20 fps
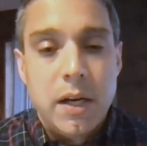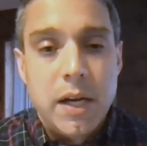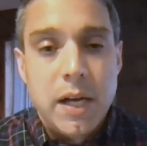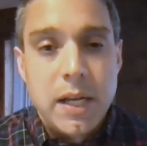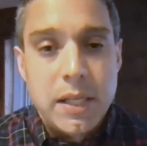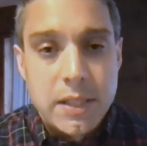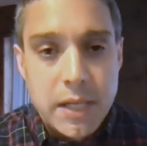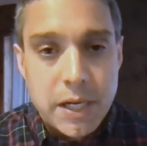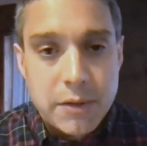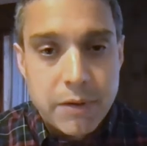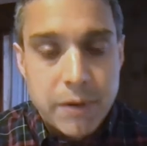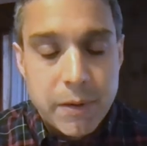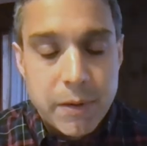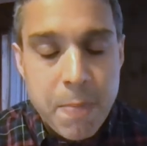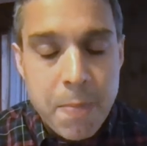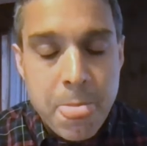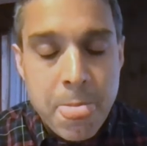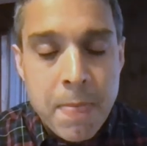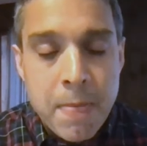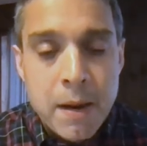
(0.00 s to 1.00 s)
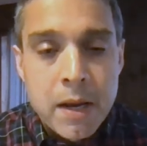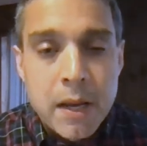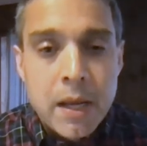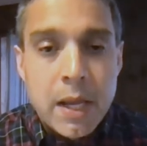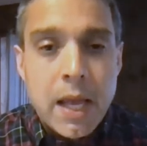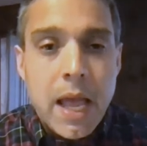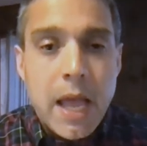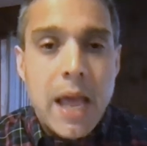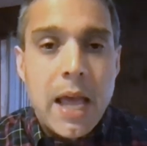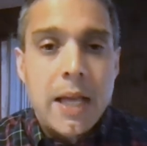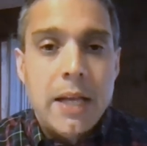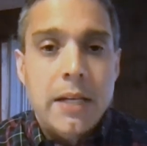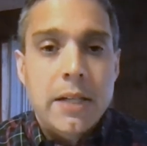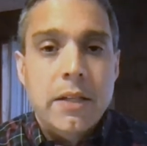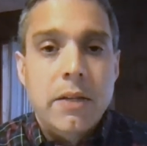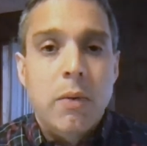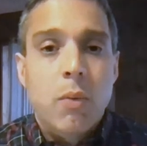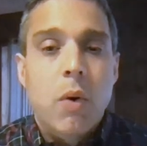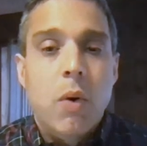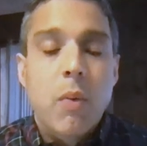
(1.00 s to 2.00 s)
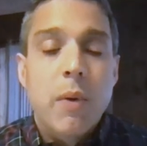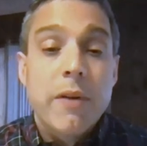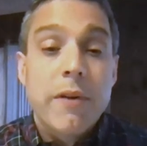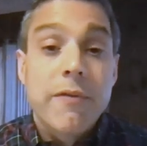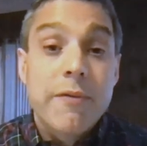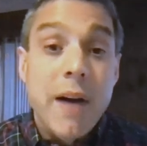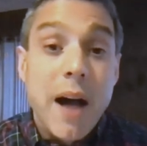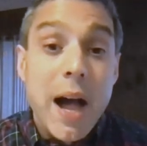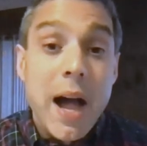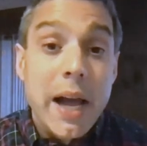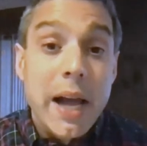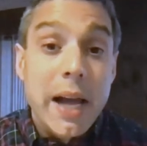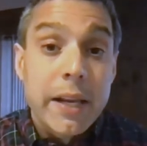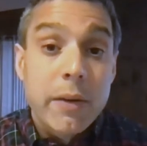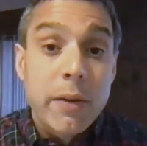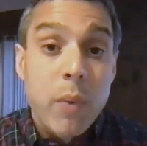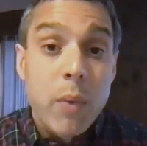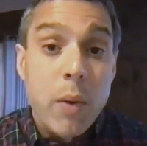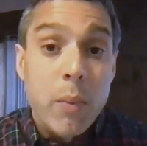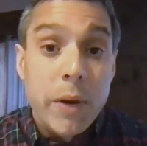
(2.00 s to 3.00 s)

et cetera. And what we find